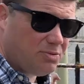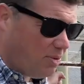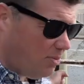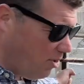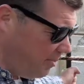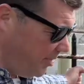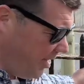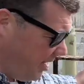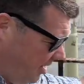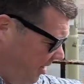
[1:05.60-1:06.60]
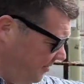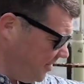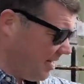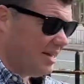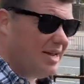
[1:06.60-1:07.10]
World War, but then after
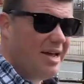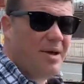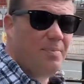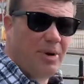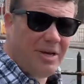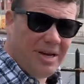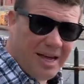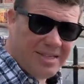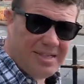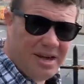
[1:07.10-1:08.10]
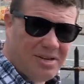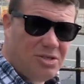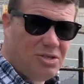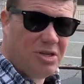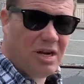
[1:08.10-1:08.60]
that, Britain had started
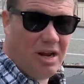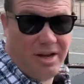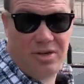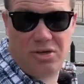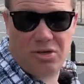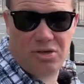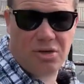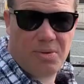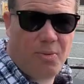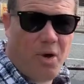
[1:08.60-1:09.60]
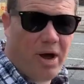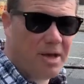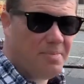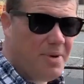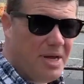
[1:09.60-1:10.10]
to decline and couldn't quite
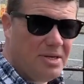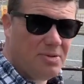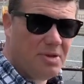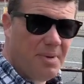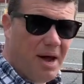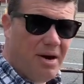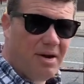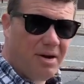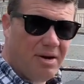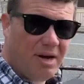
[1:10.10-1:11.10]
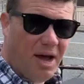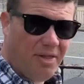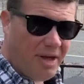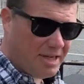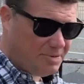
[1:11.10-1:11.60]
compete with America and
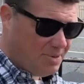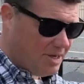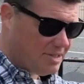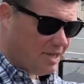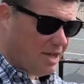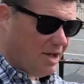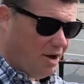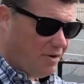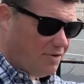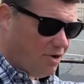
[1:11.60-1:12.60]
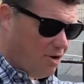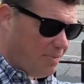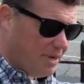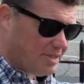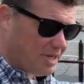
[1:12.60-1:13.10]
other aspects of
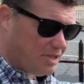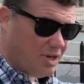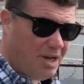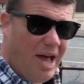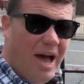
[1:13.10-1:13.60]
Europe, etc.